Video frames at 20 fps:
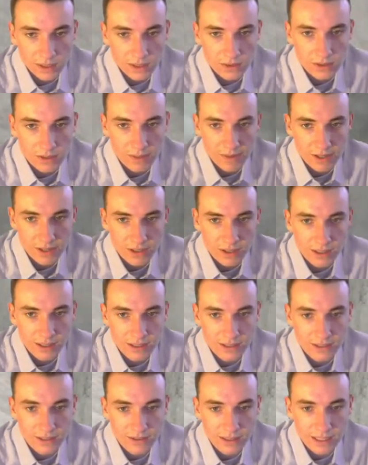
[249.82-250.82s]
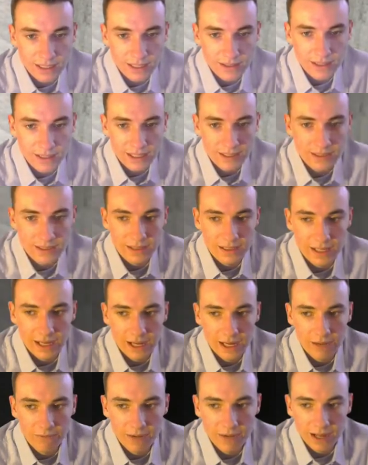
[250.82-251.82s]
So I'm actually going to delete this,
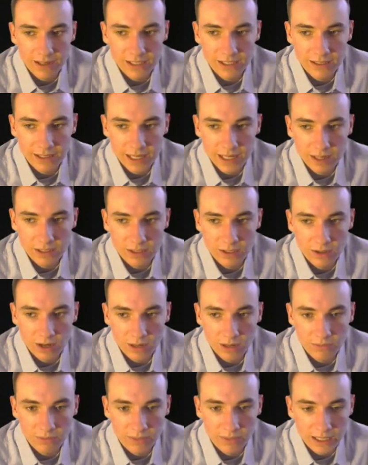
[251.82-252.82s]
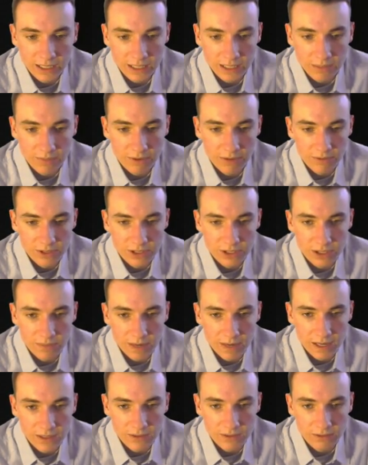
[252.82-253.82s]
and not delete it completely, but we're just going to
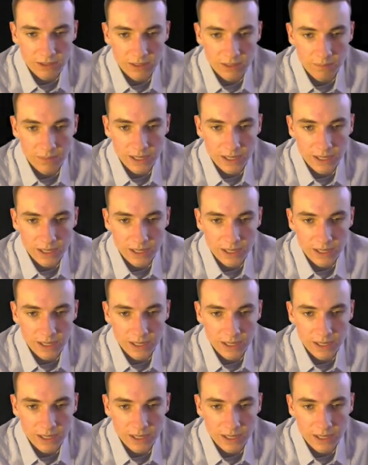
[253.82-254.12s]
make it so it's the